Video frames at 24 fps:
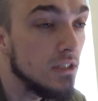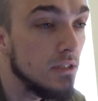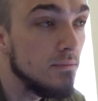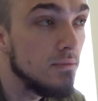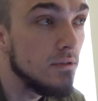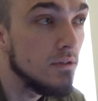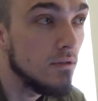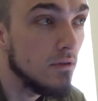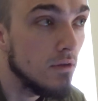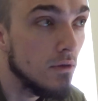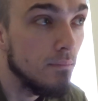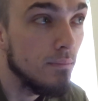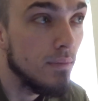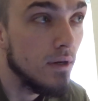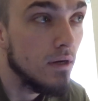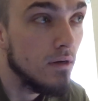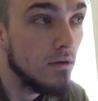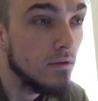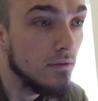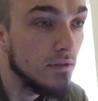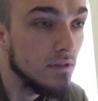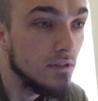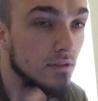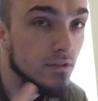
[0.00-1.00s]
are
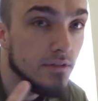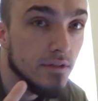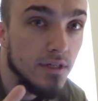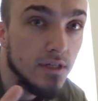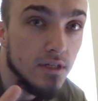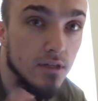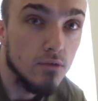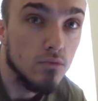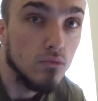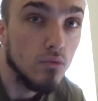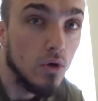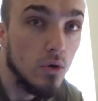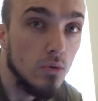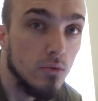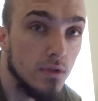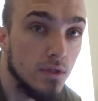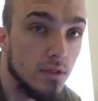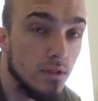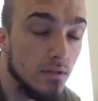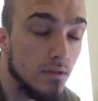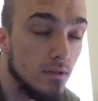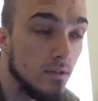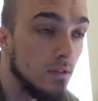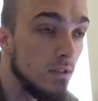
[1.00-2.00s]
about, is like
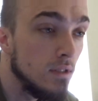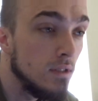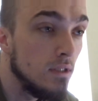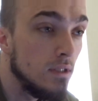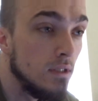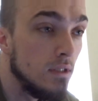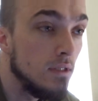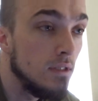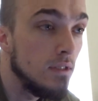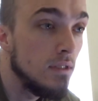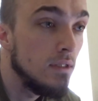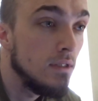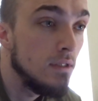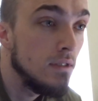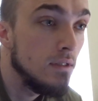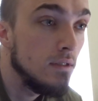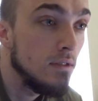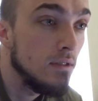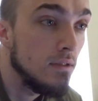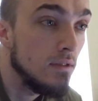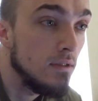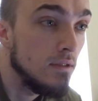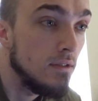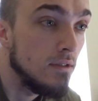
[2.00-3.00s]
growing,
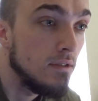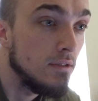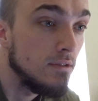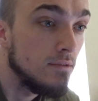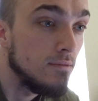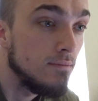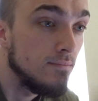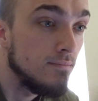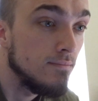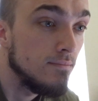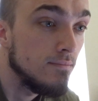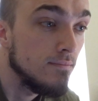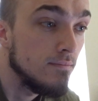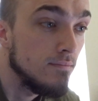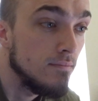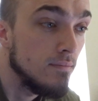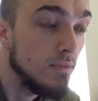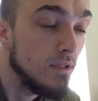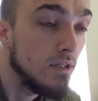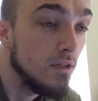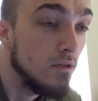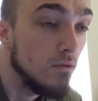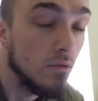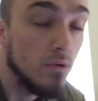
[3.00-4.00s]
and
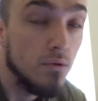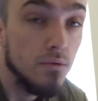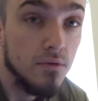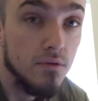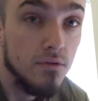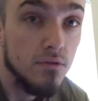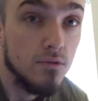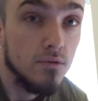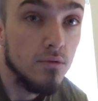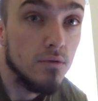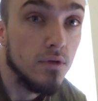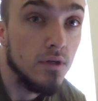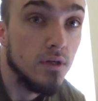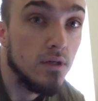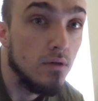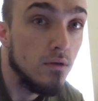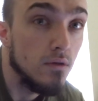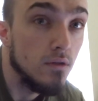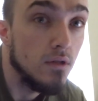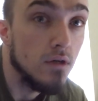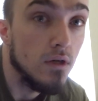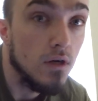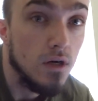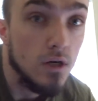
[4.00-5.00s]
like growing through like all
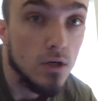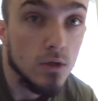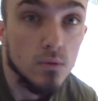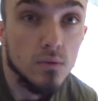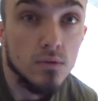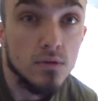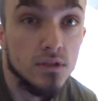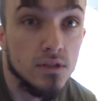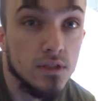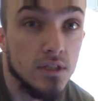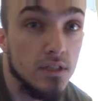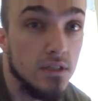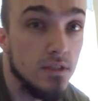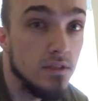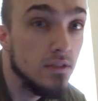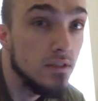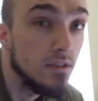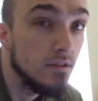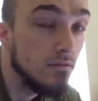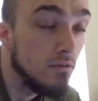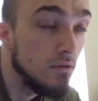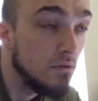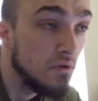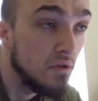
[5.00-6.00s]
the awkward stages
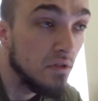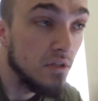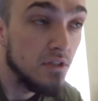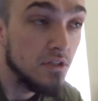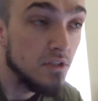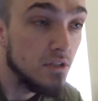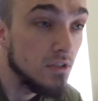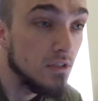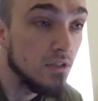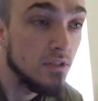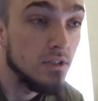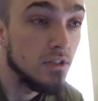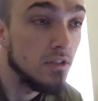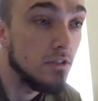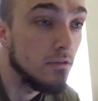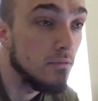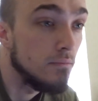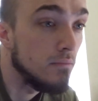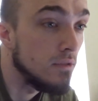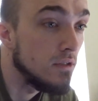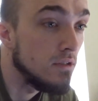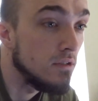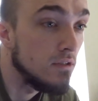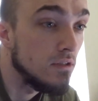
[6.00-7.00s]
of the
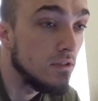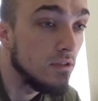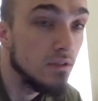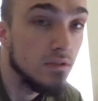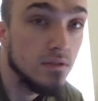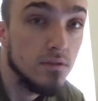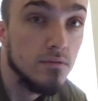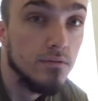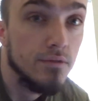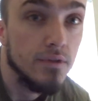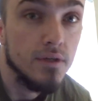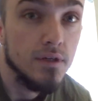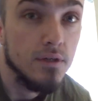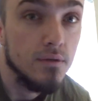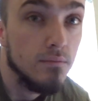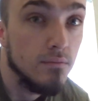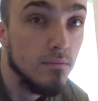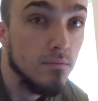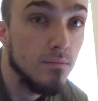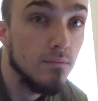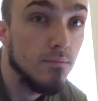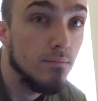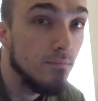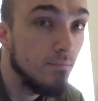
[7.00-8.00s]
relationship, and just like
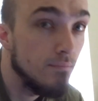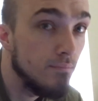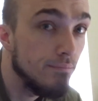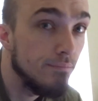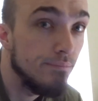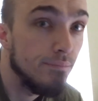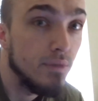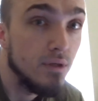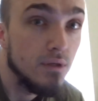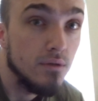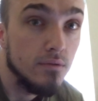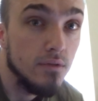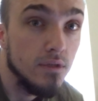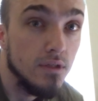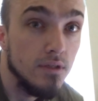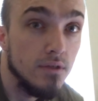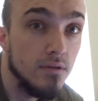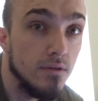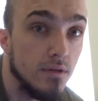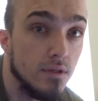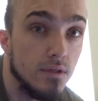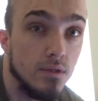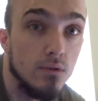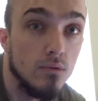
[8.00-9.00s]

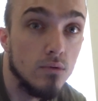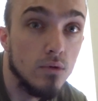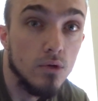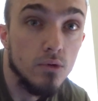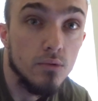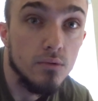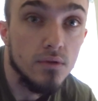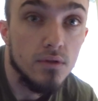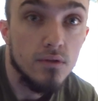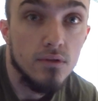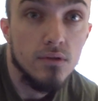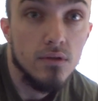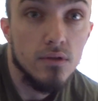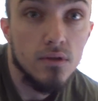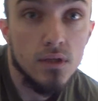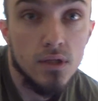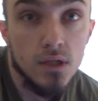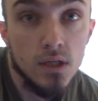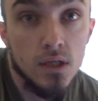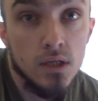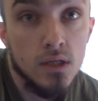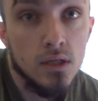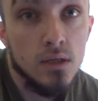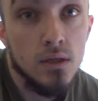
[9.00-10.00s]
building and growing
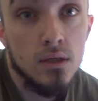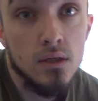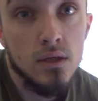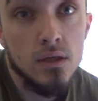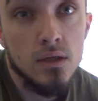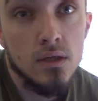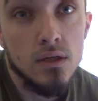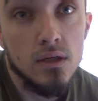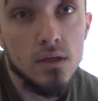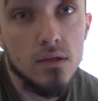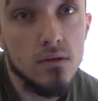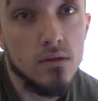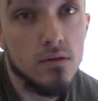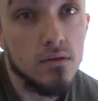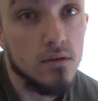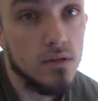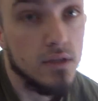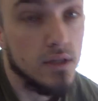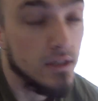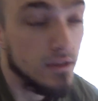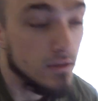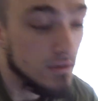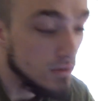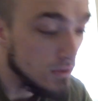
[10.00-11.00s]
and all
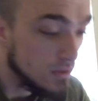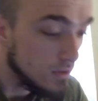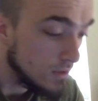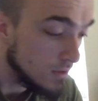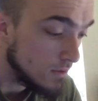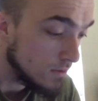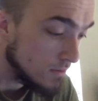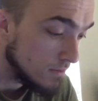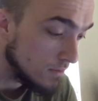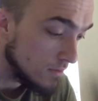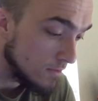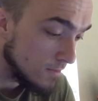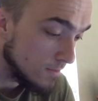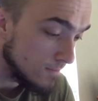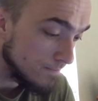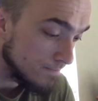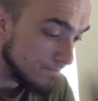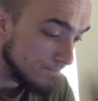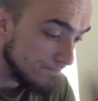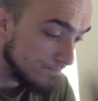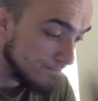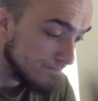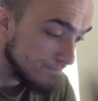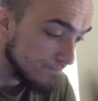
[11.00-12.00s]
that. So
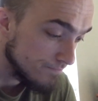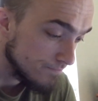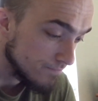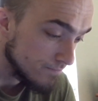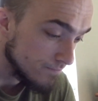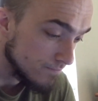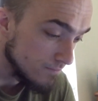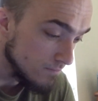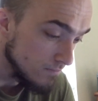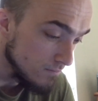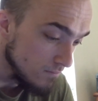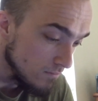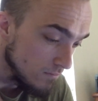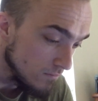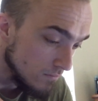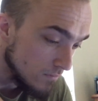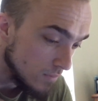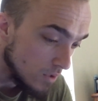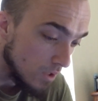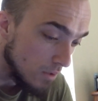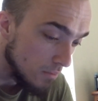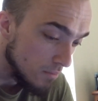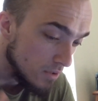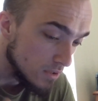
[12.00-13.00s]

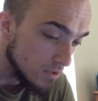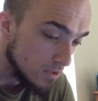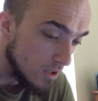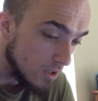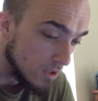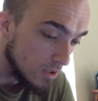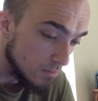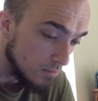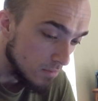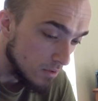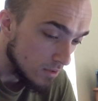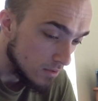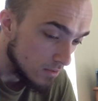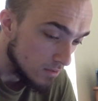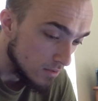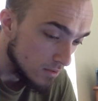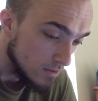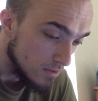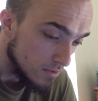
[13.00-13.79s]
but I'm going to talk about